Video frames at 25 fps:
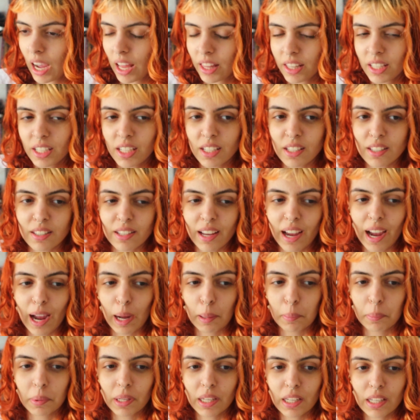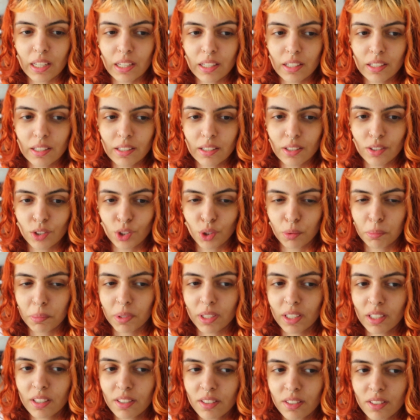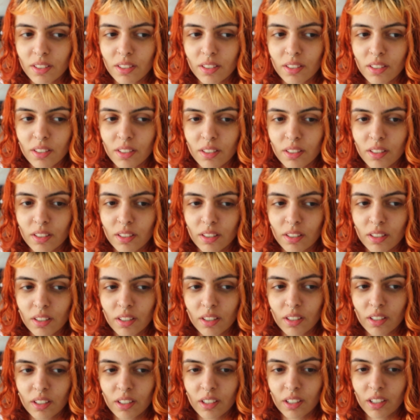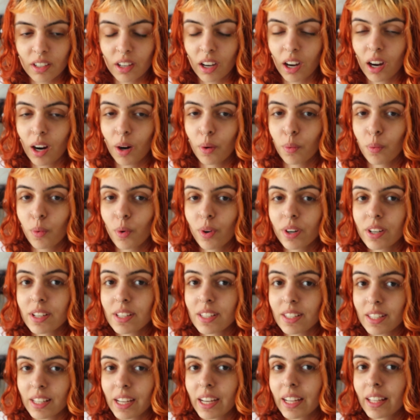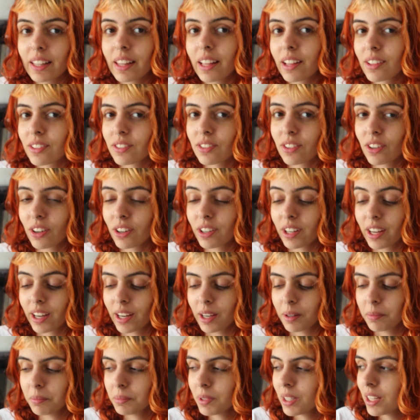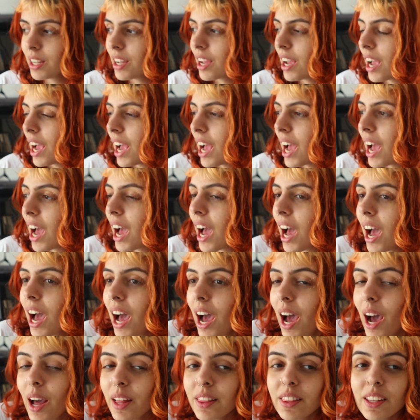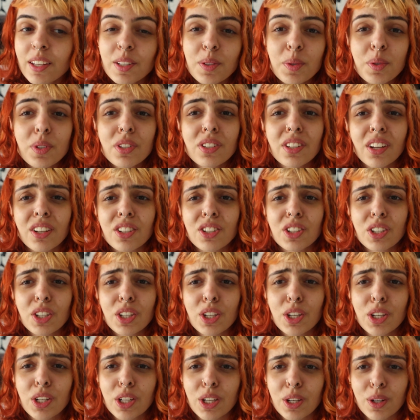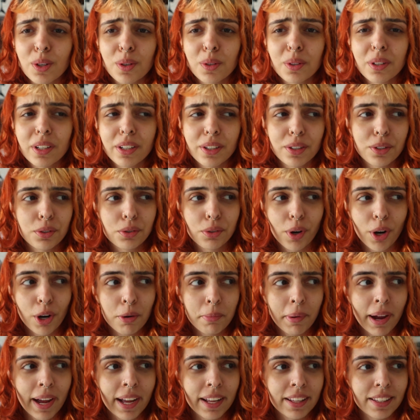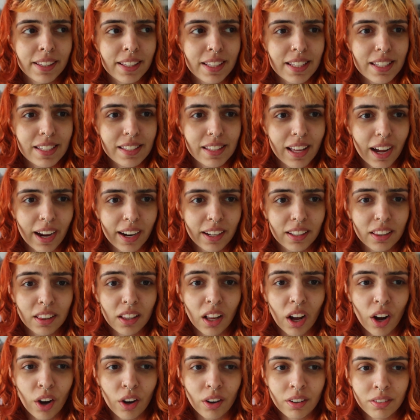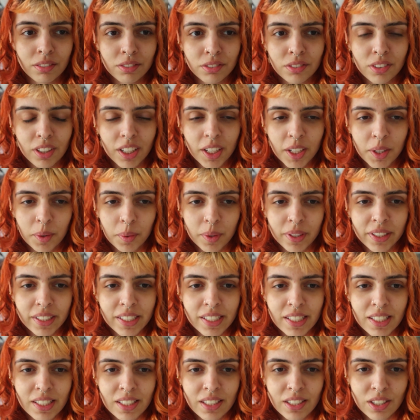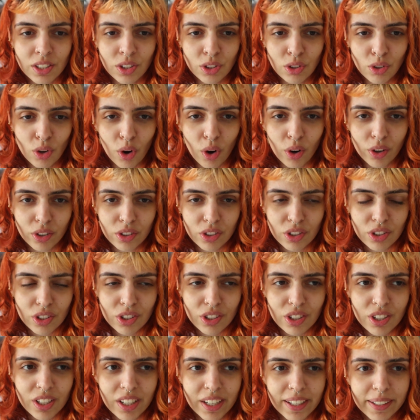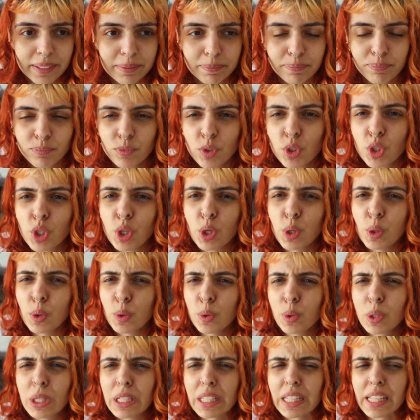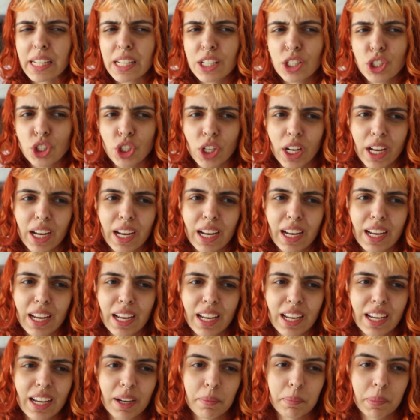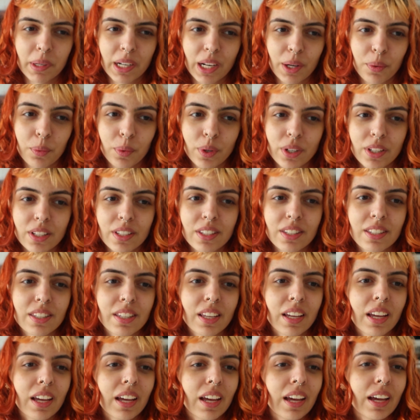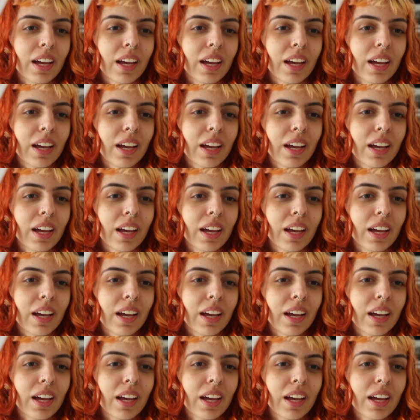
I think it's Abby Jimenez. I want to say that's her name. This was such a cute little romance that I loved. It was not too cliche, but it was